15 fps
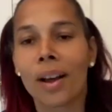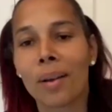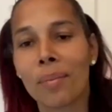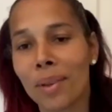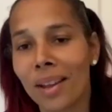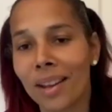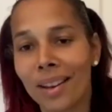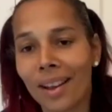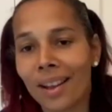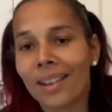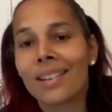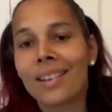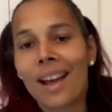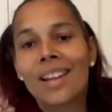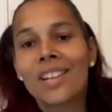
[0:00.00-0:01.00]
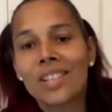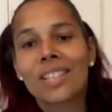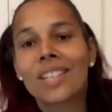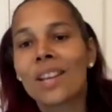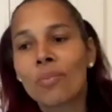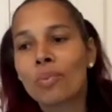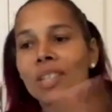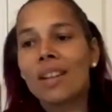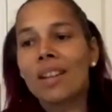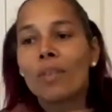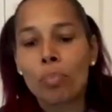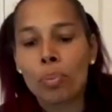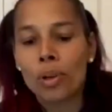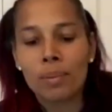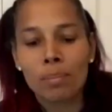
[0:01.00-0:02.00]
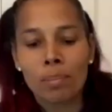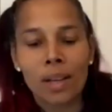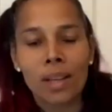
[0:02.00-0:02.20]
I mean, it was never put in